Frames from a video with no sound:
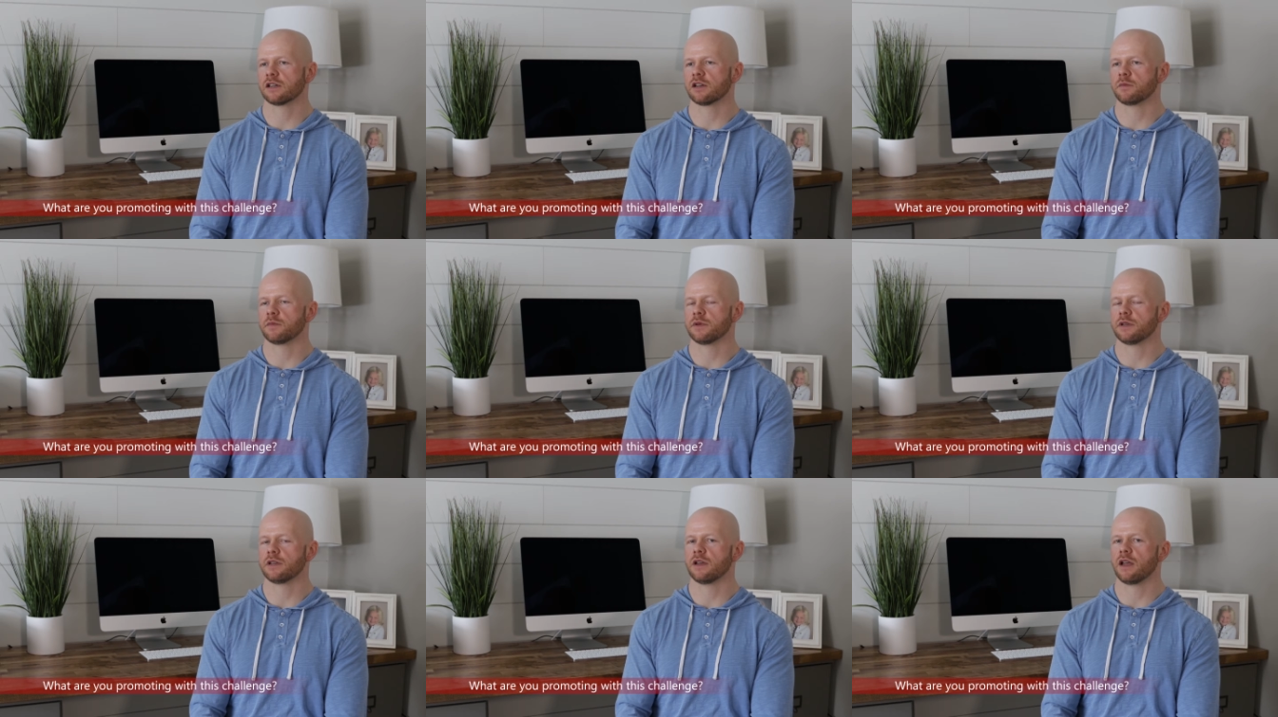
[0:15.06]
going
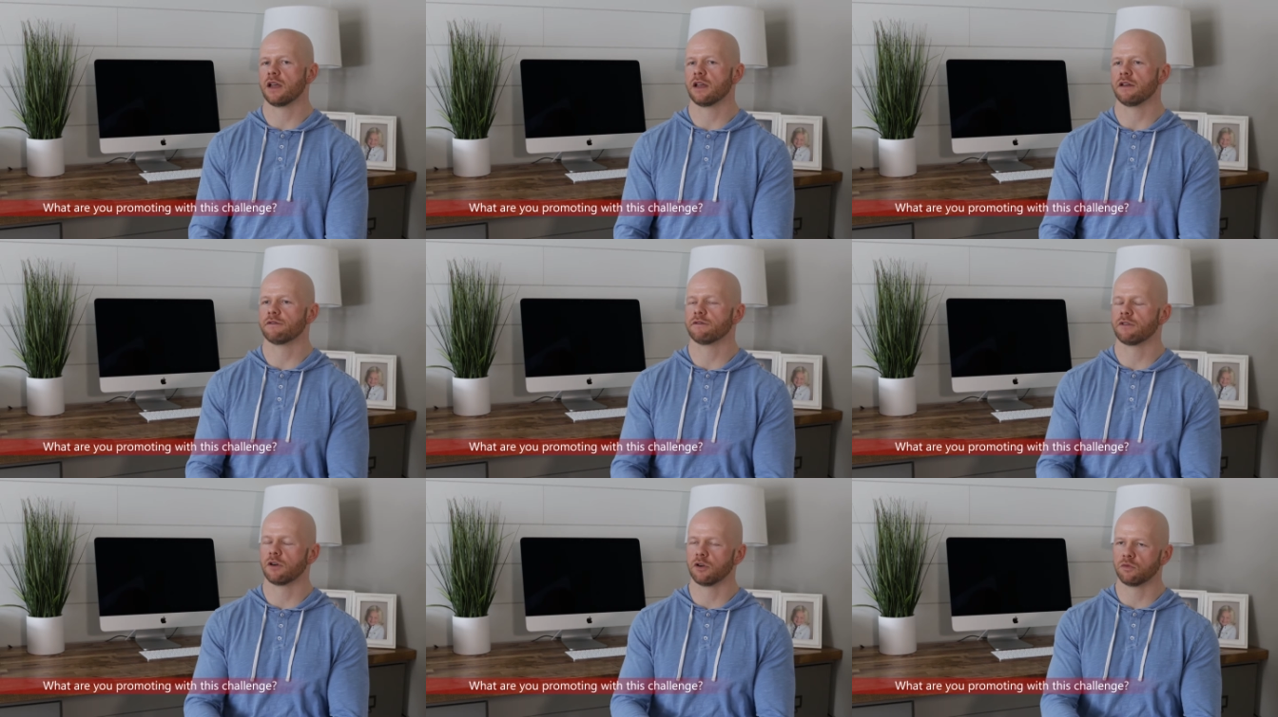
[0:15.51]
to be
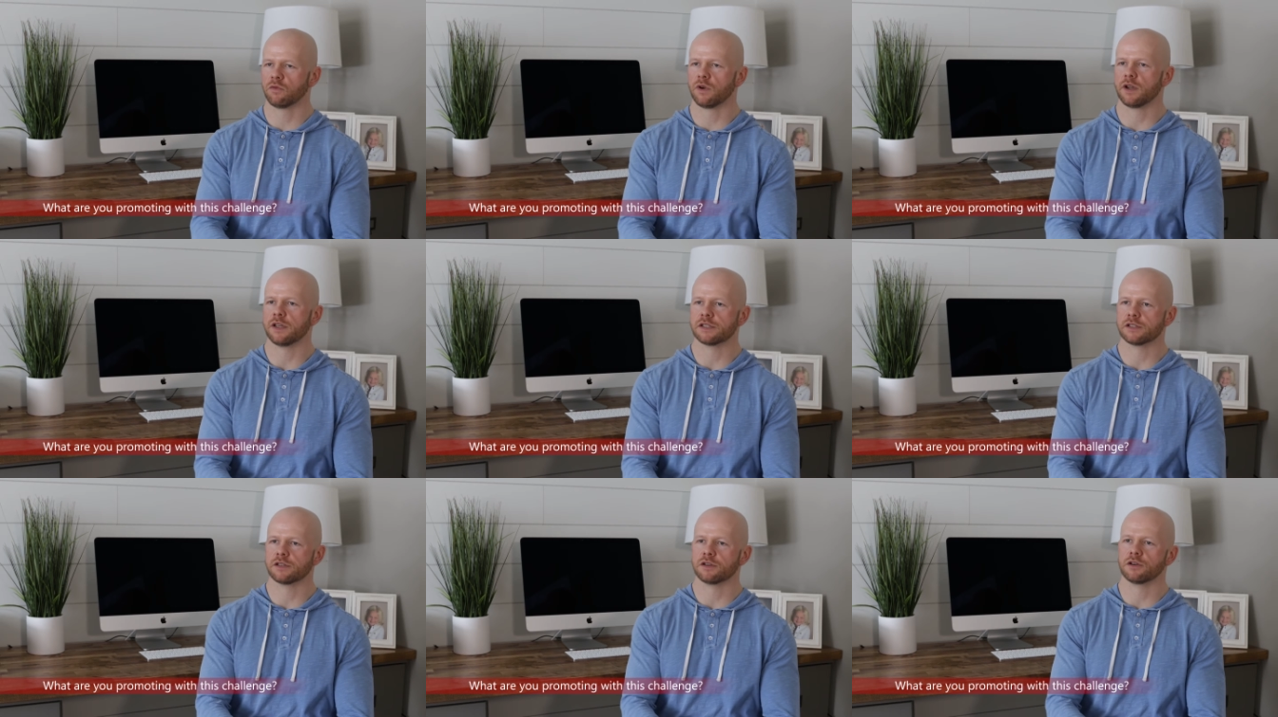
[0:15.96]
a
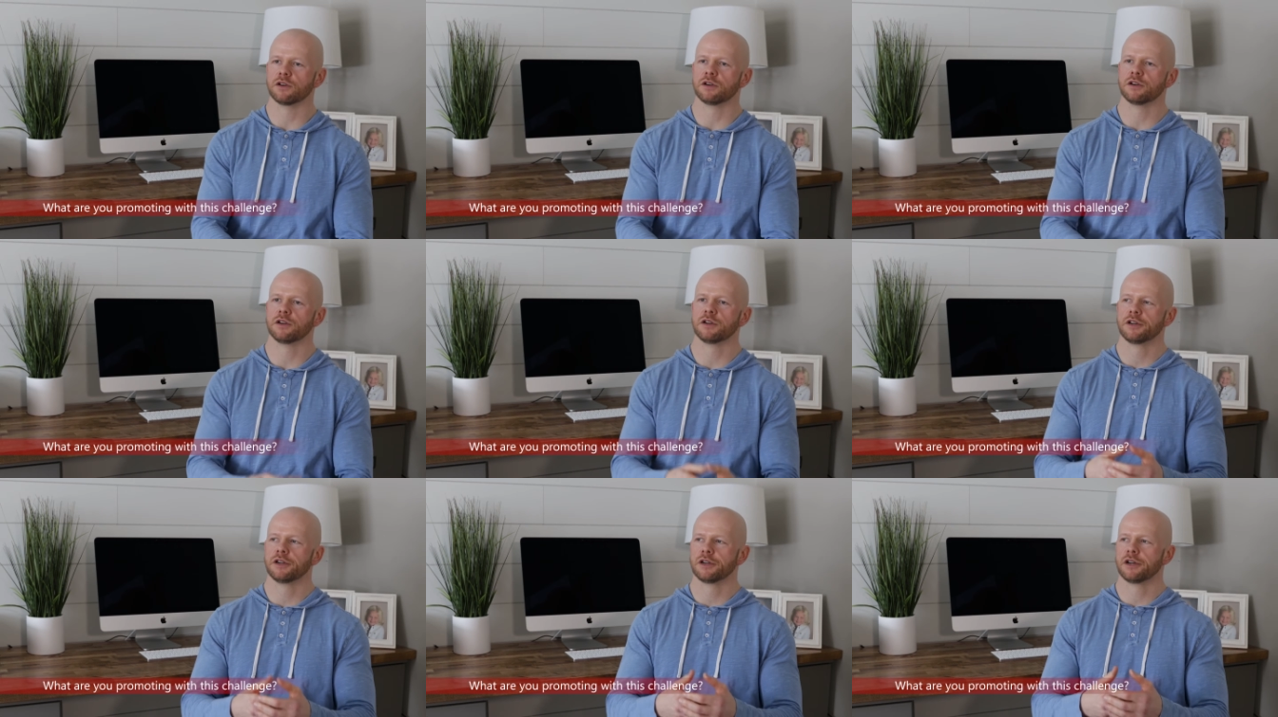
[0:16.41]
fundraiser
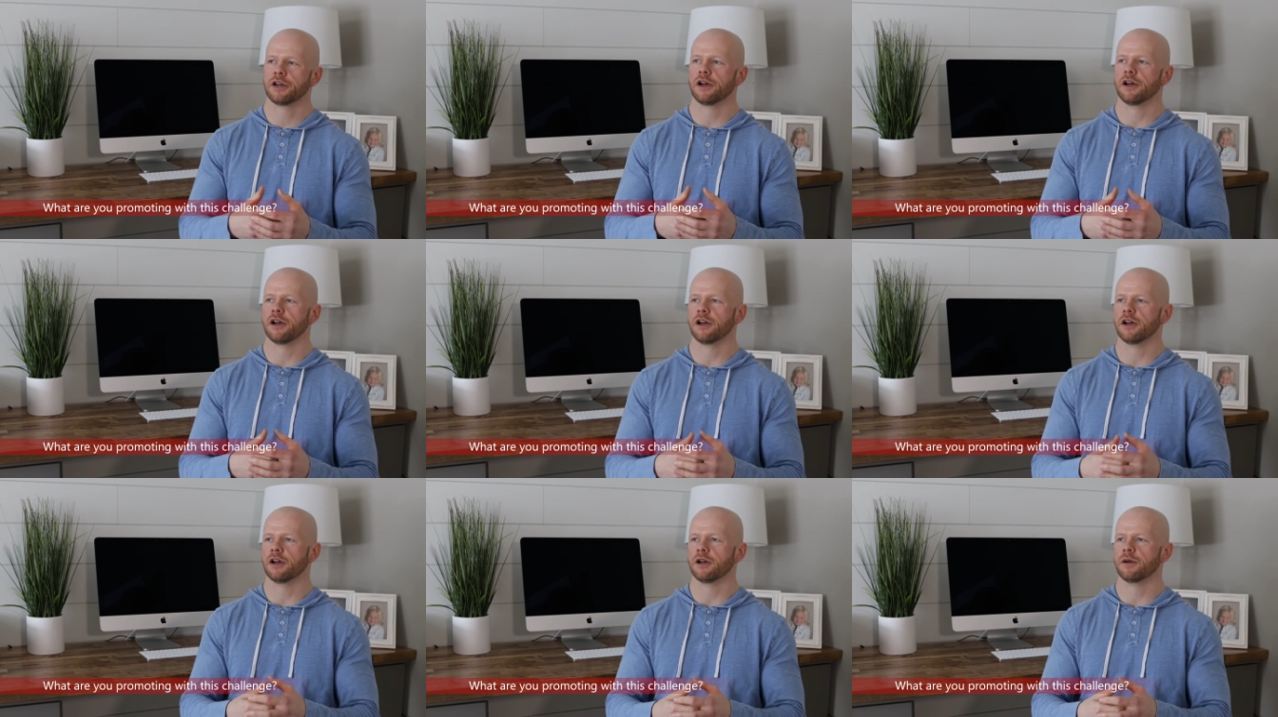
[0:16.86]

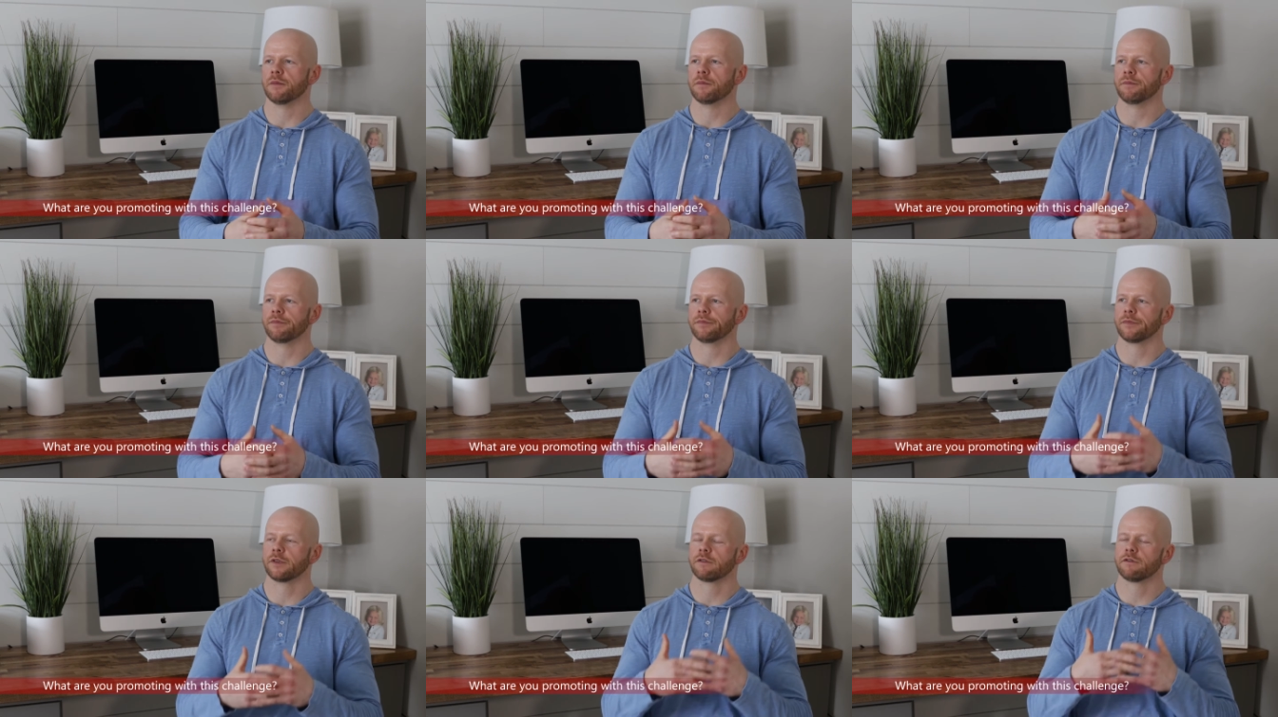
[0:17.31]
um,